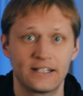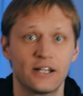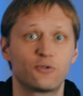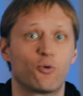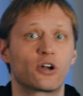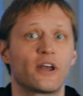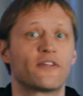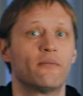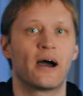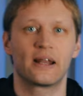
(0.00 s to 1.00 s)
He didn't work
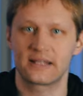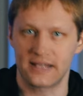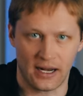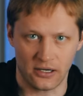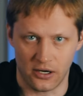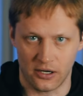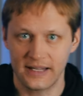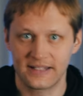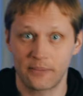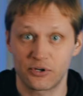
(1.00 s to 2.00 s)
in the mining sector.
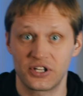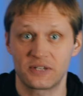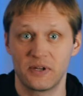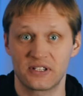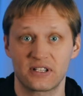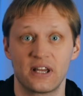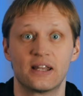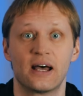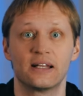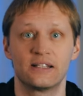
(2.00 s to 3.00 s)
He established his business
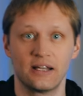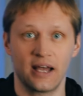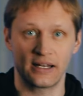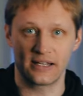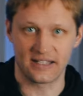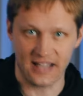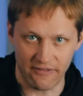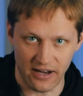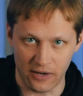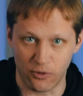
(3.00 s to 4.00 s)
in
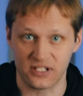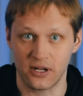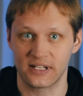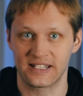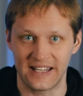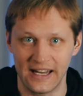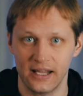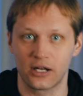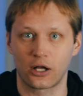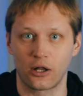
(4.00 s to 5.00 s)
1997 and was not seen
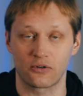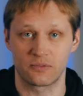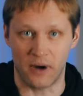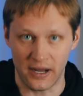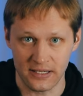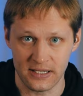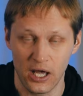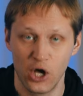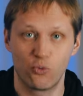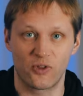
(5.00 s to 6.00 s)
in close bonds
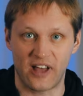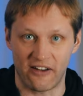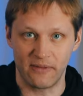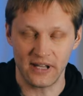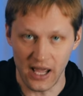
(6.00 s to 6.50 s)
with government